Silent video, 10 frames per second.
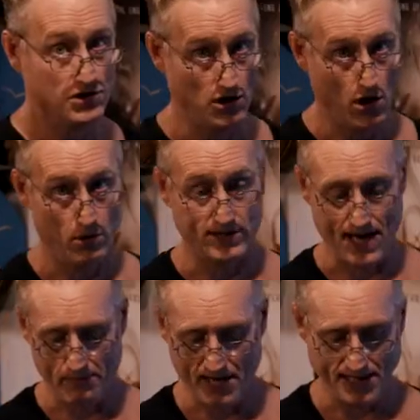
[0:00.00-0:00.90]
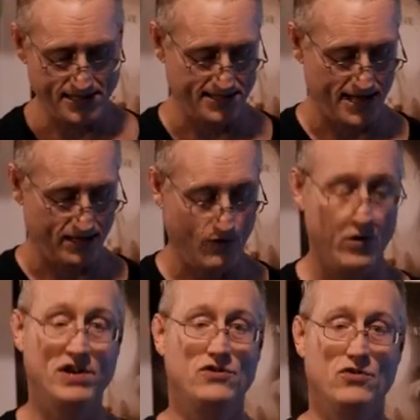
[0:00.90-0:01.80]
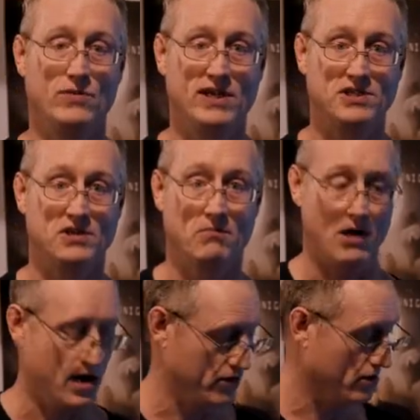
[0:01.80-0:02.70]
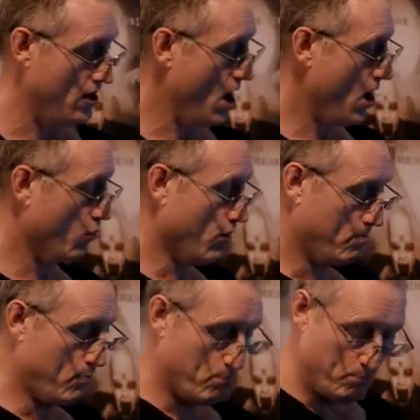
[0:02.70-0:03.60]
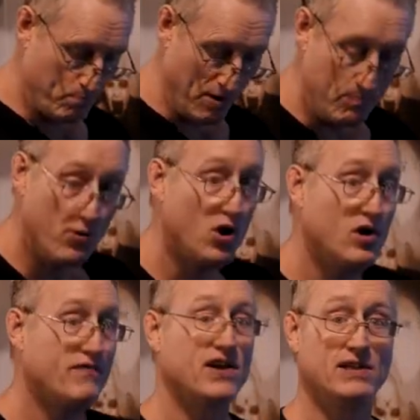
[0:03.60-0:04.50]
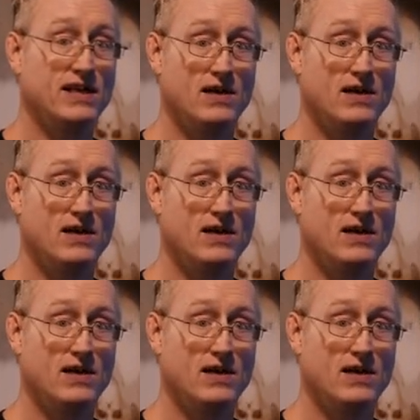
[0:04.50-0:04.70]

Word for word: So what that means is that a 42 inch monitor will be perfectly